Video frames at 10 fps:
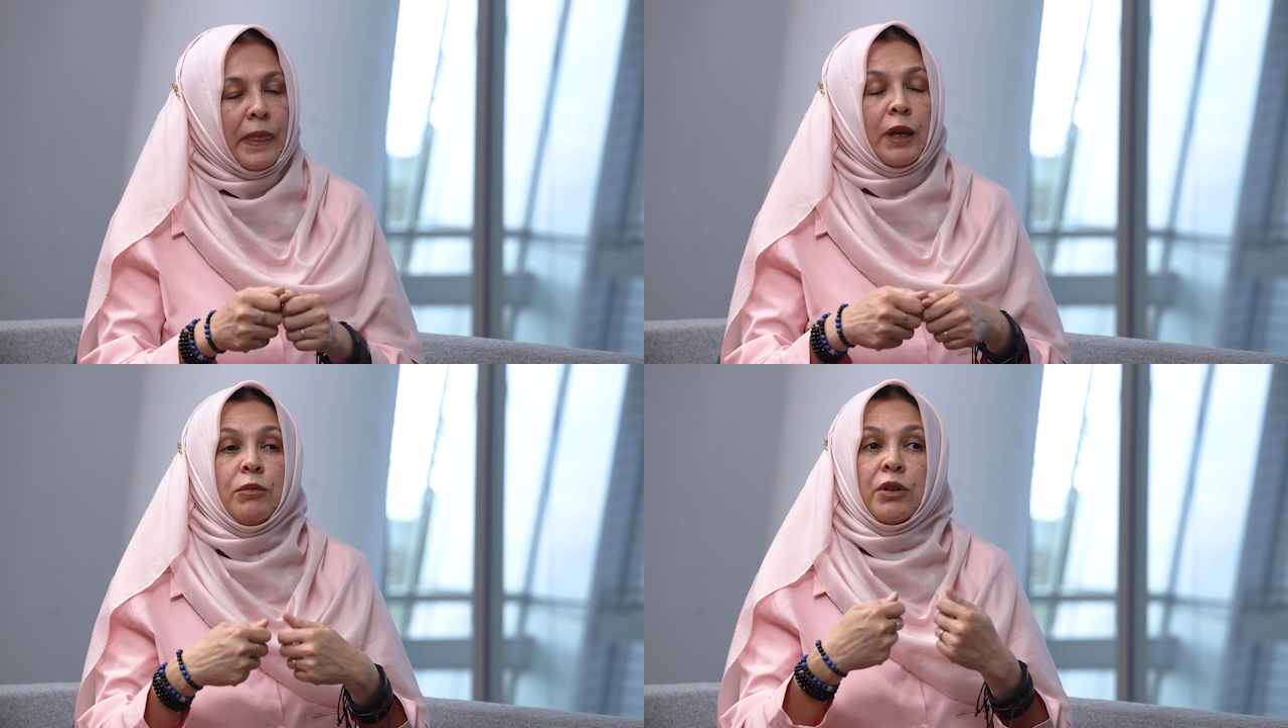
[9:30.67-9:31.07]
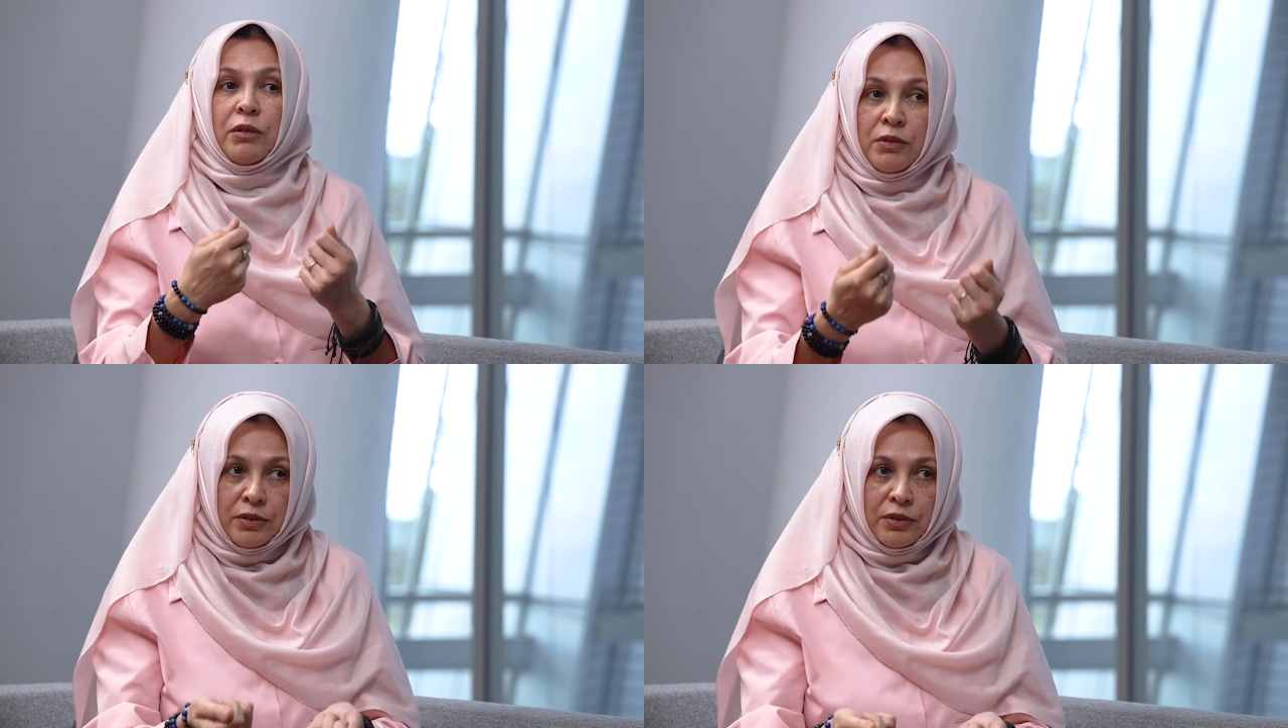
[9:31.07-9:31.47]
And we
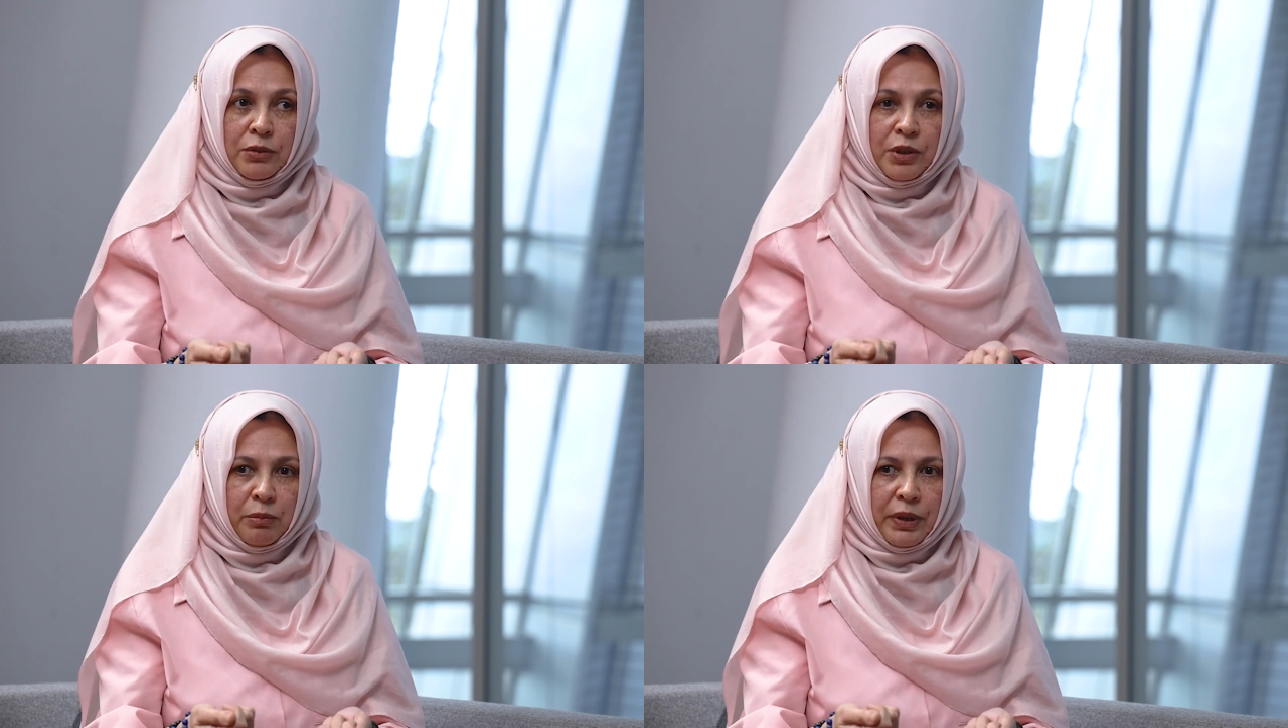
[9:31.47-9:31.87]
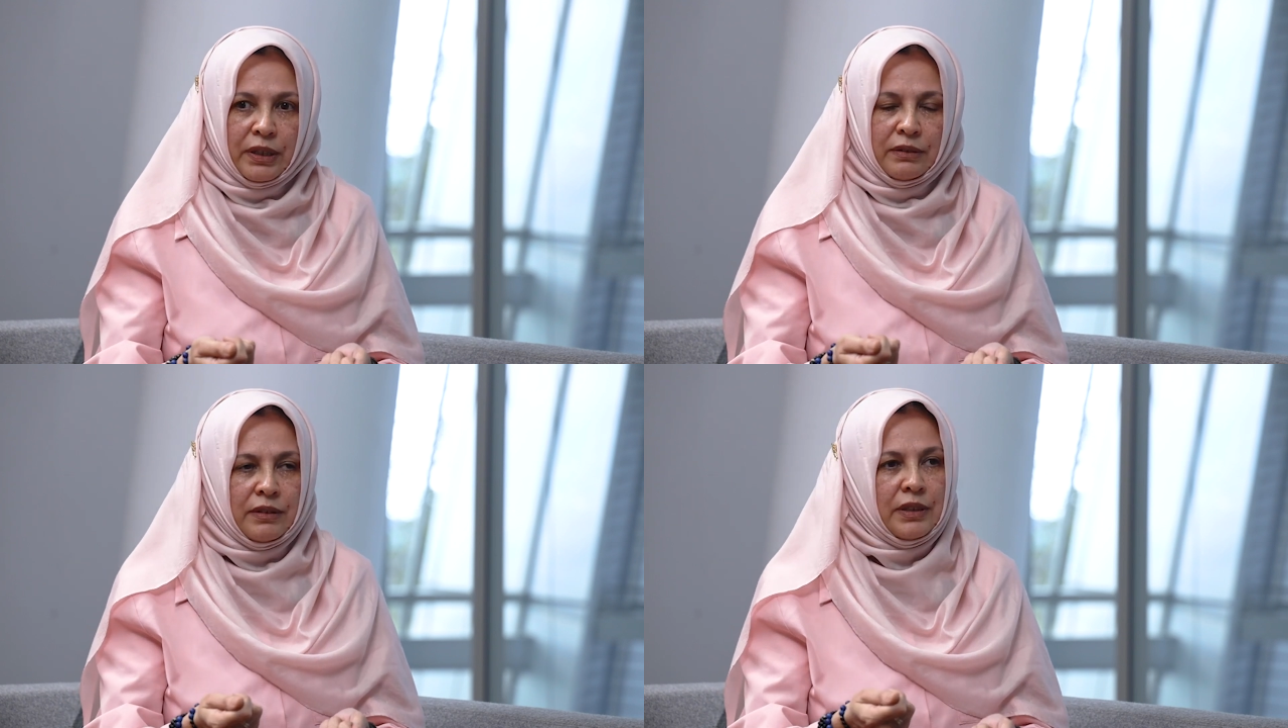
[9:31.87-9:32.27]
also talk
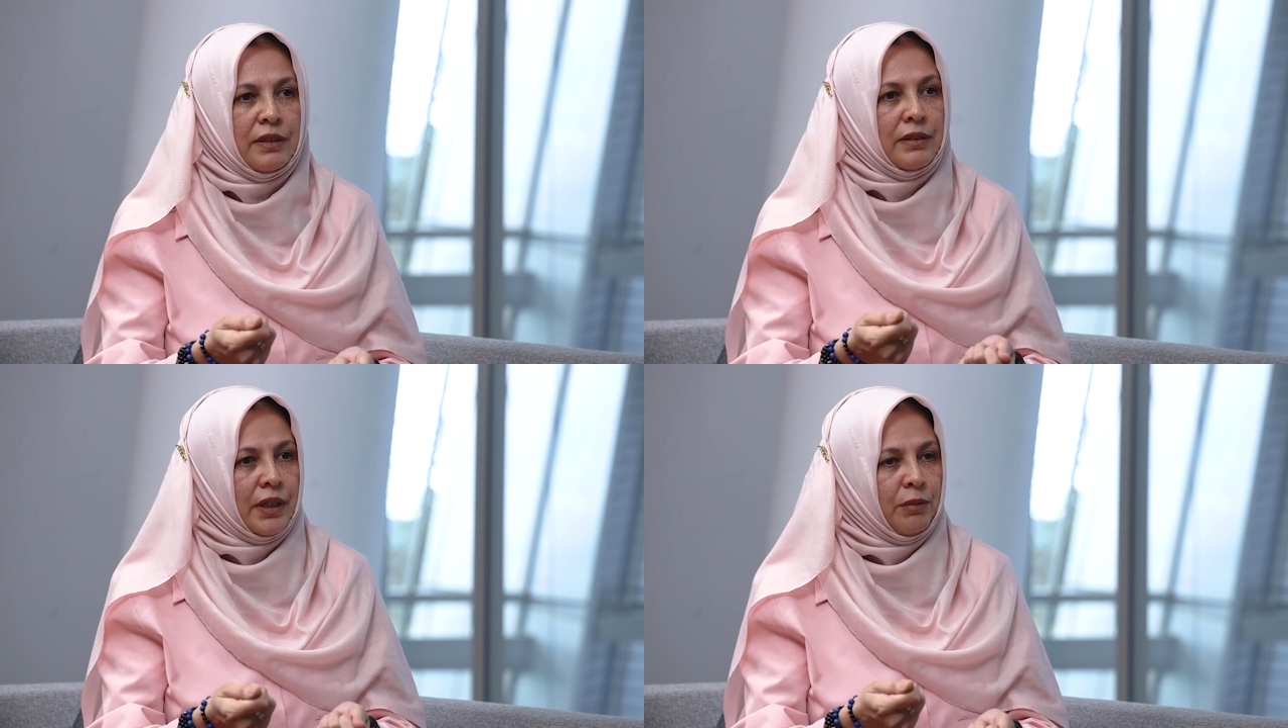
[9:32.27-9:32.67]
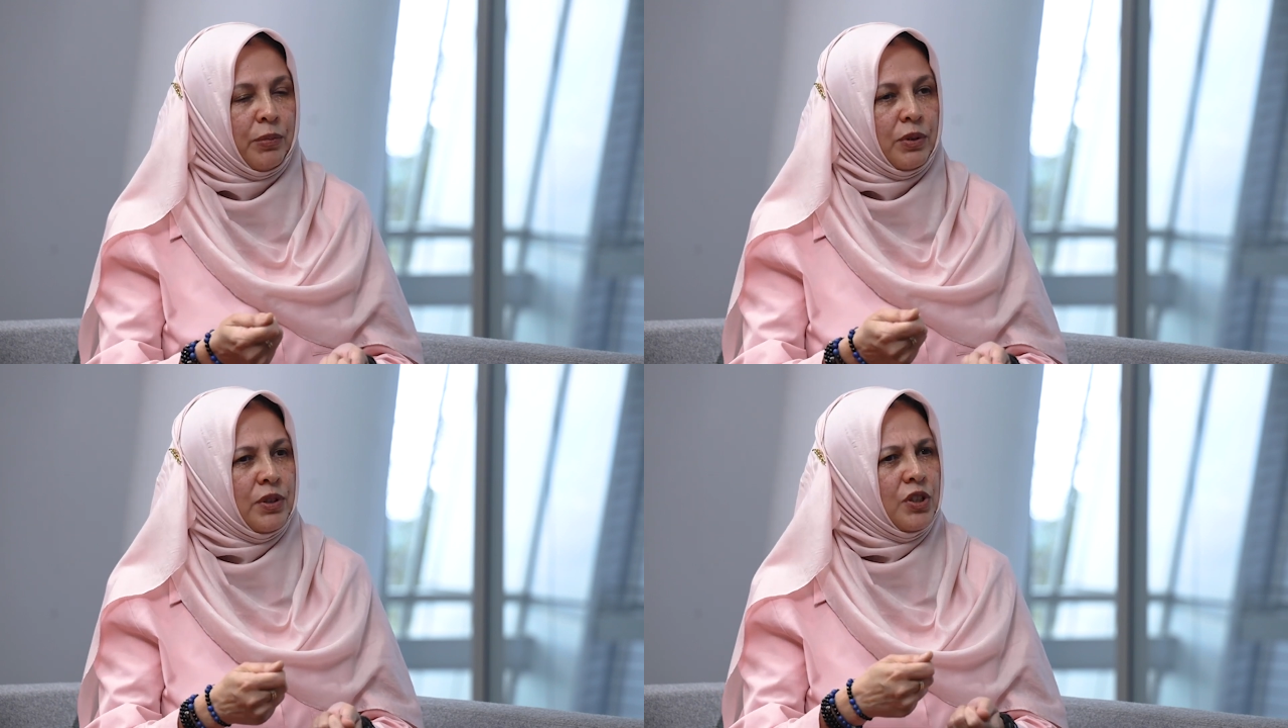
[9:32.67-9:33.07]
about the design
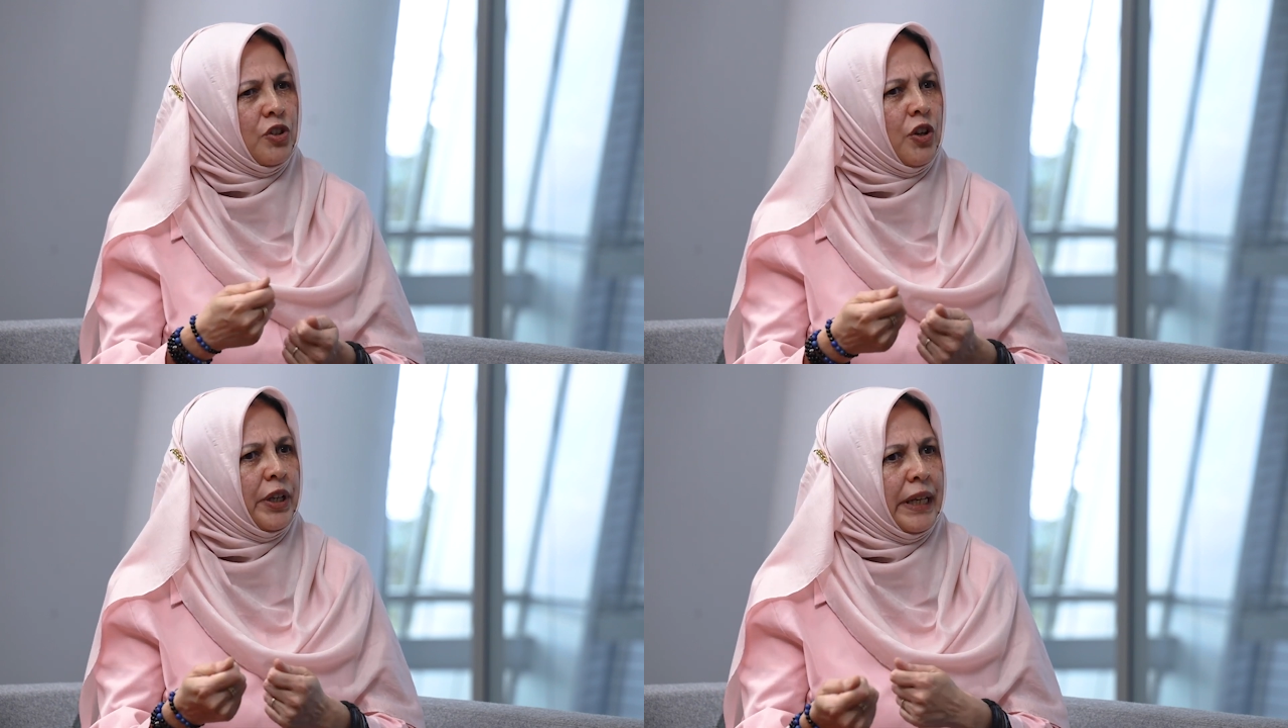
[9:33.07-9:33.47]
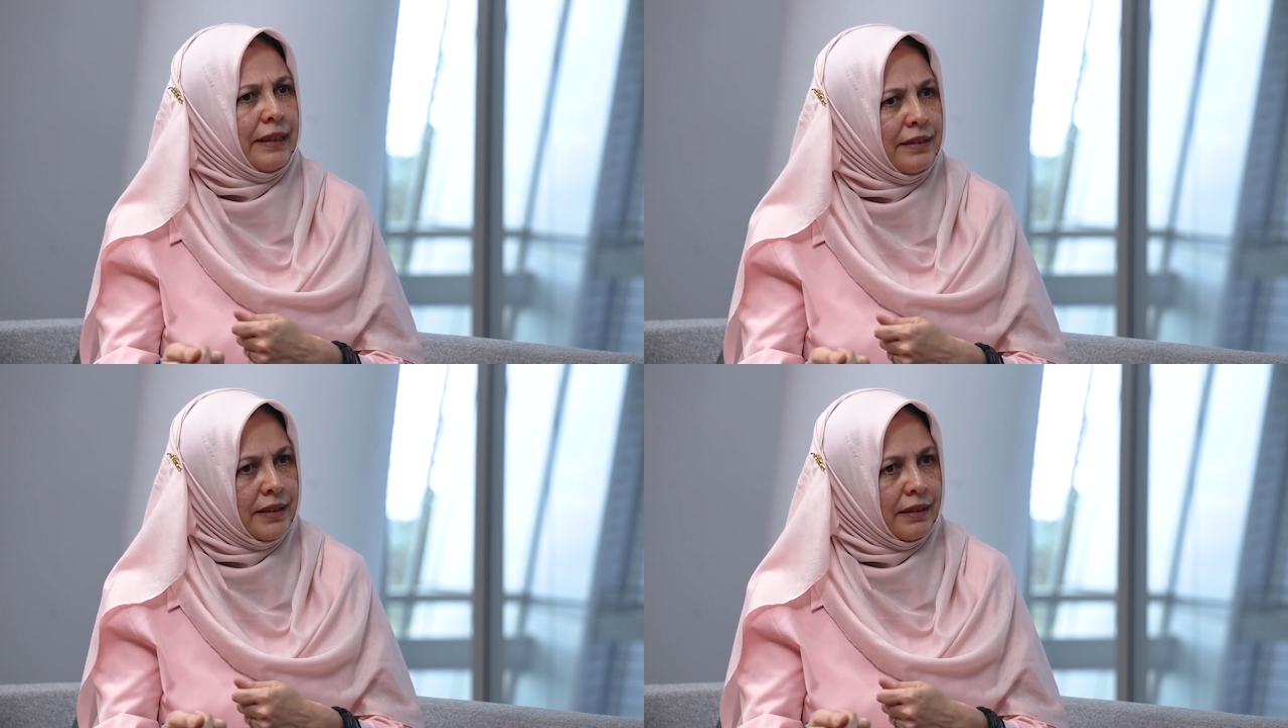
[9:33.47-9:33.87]
process not
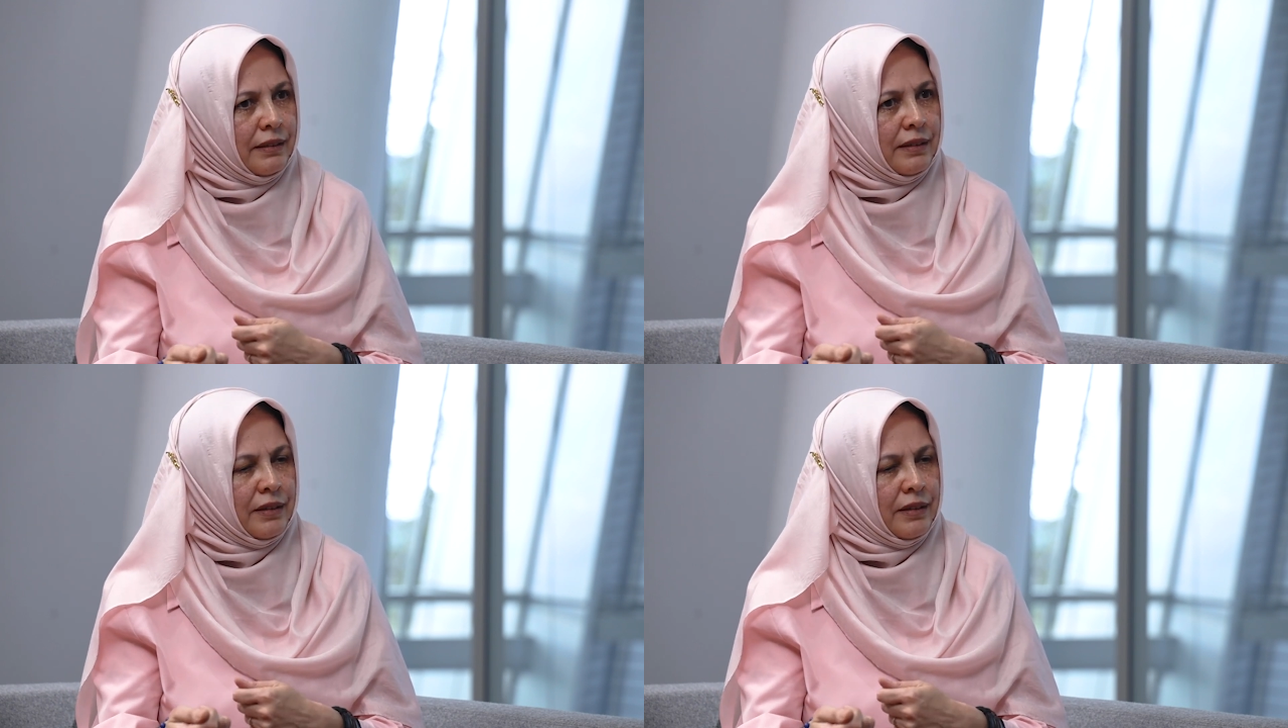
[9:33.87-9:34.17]
ending.